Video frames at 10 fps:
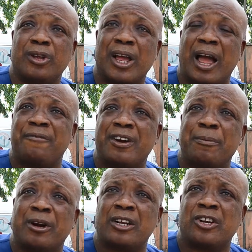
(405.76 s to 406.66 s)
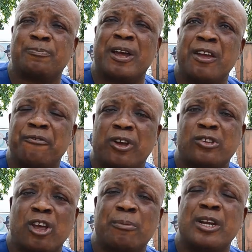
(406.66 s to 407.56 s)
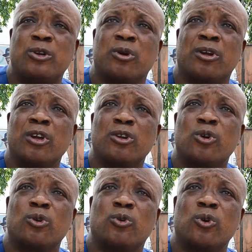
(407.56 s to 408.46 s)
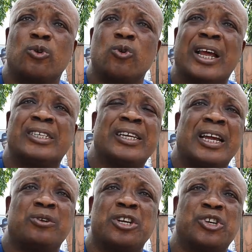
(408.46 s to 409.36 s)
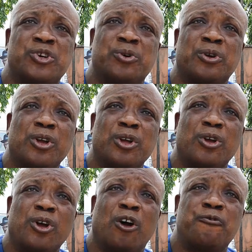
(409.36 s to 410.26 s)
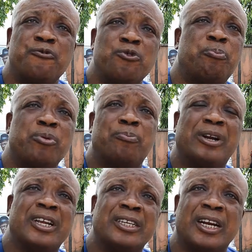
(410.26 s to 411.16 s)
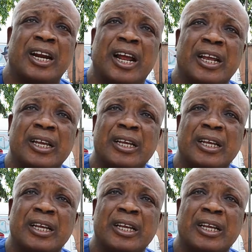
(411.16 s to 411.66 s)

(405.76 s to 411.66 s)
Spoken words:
have tremendous respect for somebody to ascend to the throne of UPU President General.